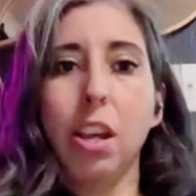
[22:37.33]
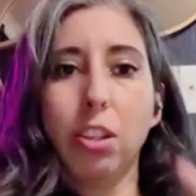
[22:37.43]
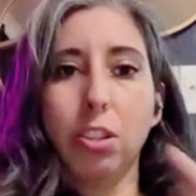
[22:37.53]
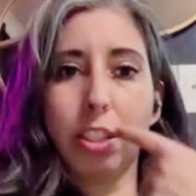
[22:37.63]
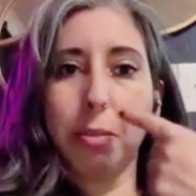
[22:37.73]

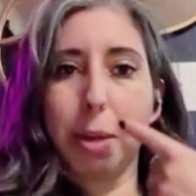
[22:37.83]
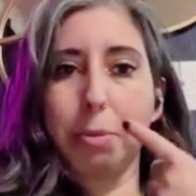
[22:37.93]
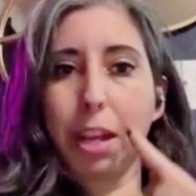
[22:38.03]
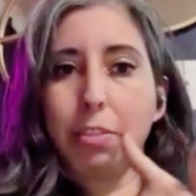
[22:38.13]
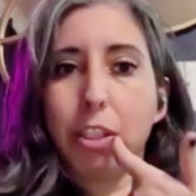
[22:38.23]
So
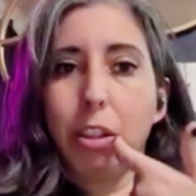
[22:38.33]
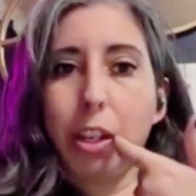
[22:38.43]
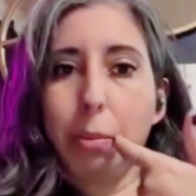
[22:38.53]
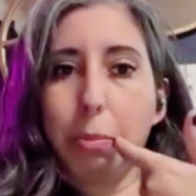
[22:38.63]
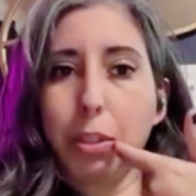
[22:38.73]
sometimes I have to go
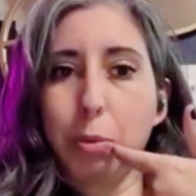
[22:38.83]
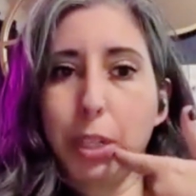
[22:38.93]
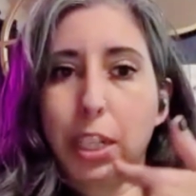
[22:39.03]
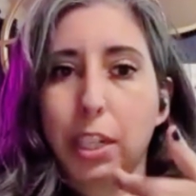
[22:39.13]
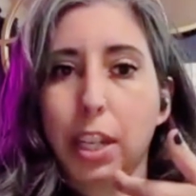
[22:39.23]
in
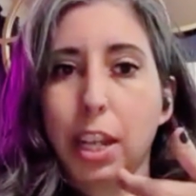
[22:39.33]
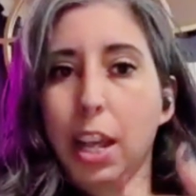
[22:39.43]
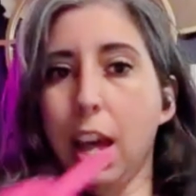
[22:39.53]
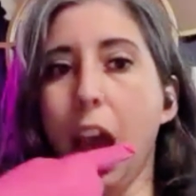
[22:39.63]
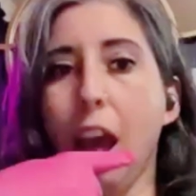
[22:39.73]
between
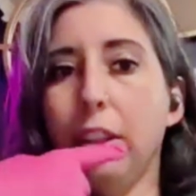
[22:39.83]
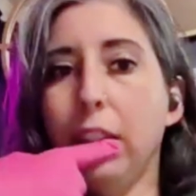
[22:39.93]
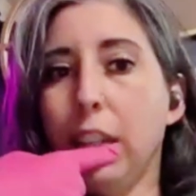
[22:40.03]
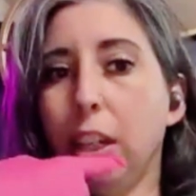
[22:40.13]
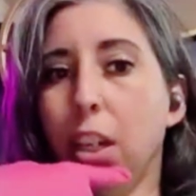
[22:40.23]
and
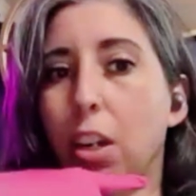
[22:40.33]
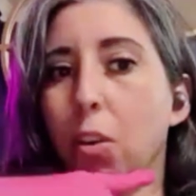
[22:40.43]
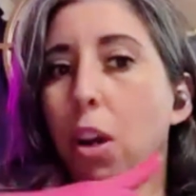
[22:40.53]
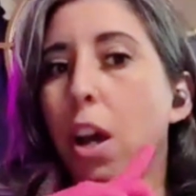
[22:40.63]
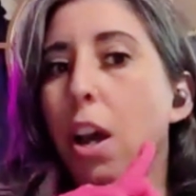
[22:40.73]
then
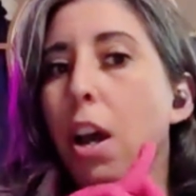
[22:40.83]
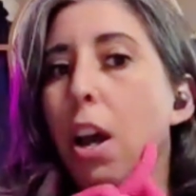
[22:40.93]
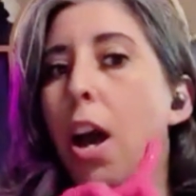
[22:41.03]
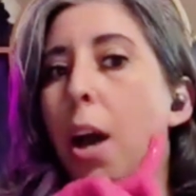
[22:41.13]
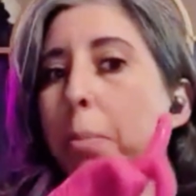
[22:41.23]
go
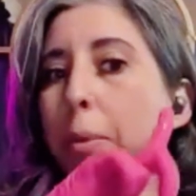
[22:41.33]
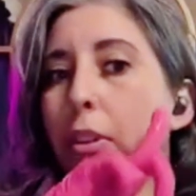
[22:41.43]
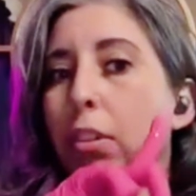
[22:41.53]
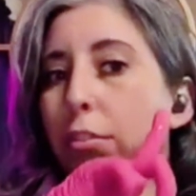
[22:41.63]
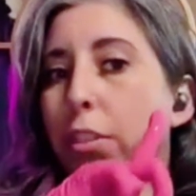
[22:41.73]
up
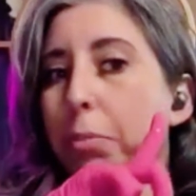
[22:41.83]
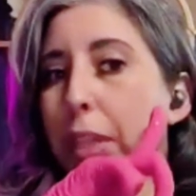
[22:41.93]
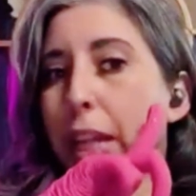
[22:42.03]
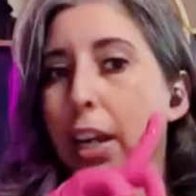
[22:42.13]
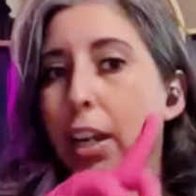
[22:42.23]

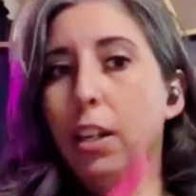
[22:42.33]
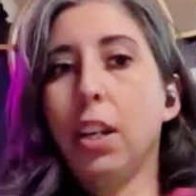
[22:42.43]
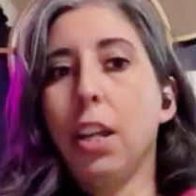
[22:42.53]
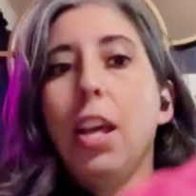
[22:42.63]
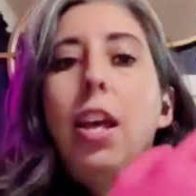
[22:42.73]
from there.
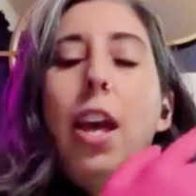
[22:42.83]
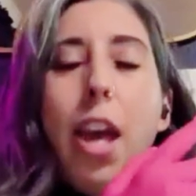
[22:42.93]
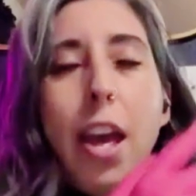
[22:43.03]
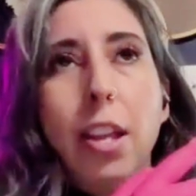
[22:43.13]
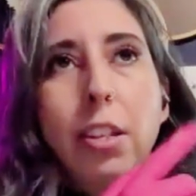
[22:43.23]

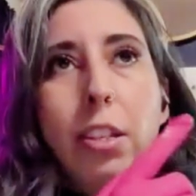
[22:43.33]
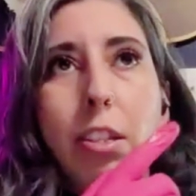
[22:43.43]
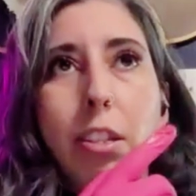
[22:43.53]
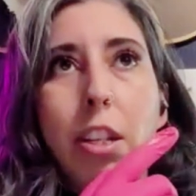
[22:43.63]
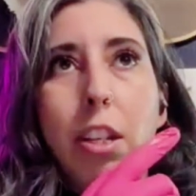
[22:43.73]
And
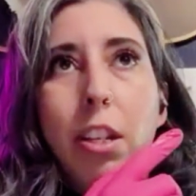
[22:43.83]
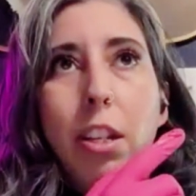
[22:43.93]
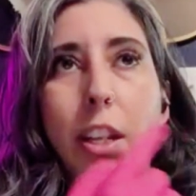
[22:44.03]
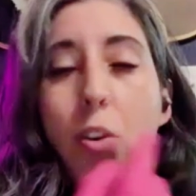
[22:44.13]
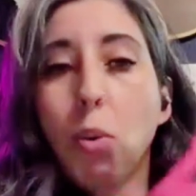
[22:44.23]

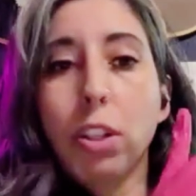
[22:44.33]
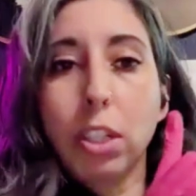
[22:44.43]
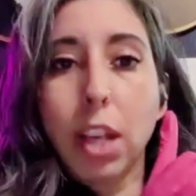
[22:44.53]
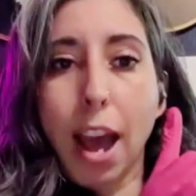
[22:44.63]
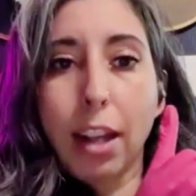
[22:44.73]
in order
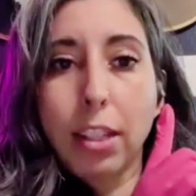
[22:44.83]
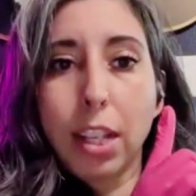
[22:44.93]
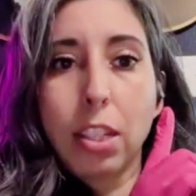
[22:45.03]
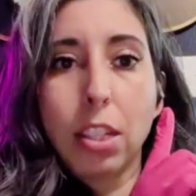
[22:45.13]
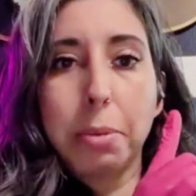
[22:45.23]
to
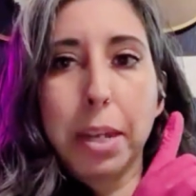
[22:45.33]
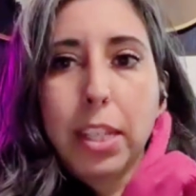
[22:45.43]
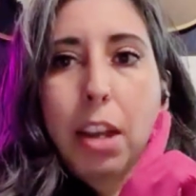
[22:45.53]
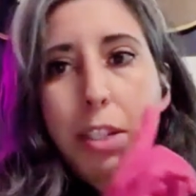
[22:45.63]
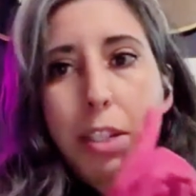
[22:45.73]
access it,
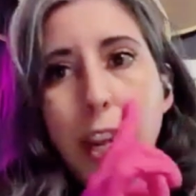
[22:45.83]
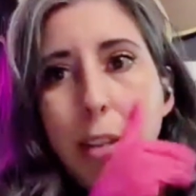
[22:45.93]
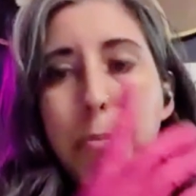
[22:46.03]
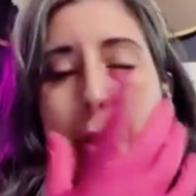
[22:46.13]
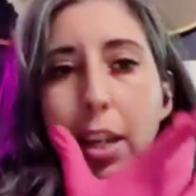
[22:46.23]
depends how
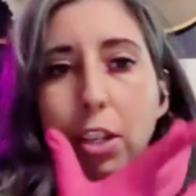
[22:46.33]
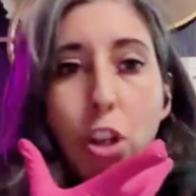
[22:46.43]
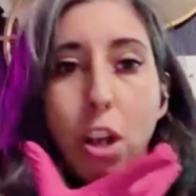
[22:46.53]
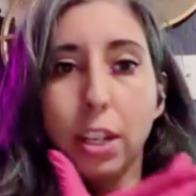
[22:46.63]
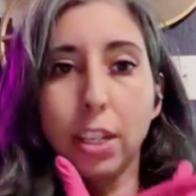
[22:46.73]
tight my
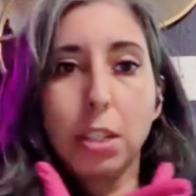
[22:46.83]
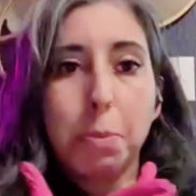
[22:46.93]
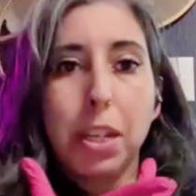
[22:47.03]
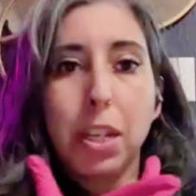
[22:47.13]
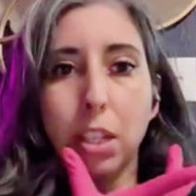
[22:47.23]
jaw is
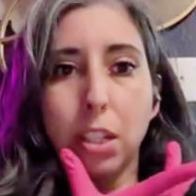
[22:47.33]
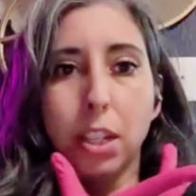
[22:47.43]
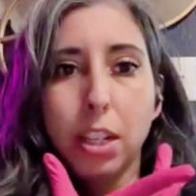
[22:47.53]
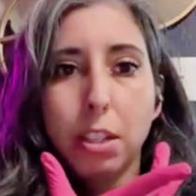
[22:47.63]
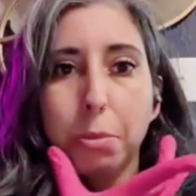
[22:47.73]
because it
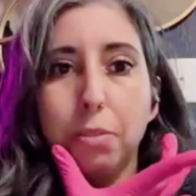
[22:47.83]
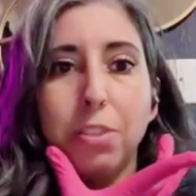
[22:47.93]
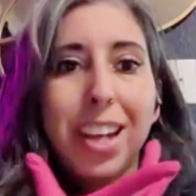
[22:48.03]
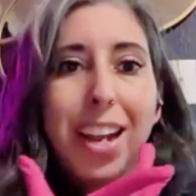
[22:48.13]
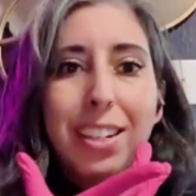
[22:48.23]
does move
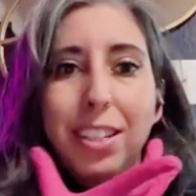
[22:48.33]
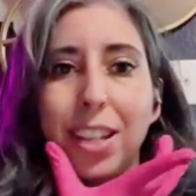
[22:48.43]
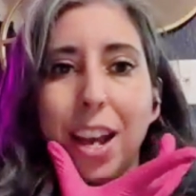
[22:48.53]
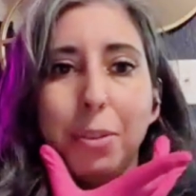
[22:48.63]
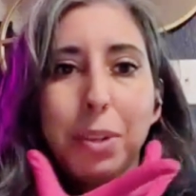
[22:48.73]
side to
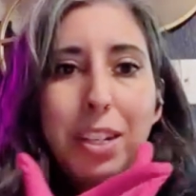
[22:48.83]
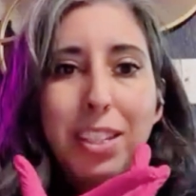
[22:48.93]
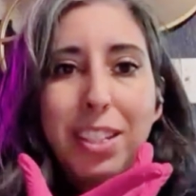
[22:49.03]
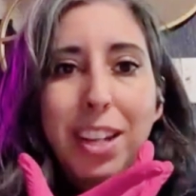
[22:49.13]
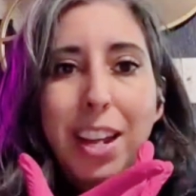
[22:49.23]
side when
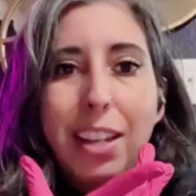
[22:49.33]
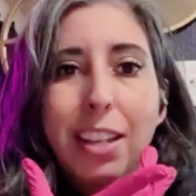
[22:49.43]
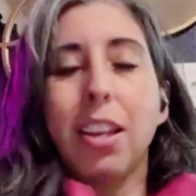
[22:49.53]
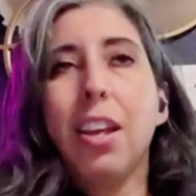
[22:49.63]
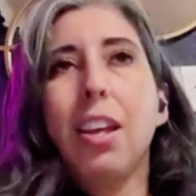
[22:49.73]
it's tight.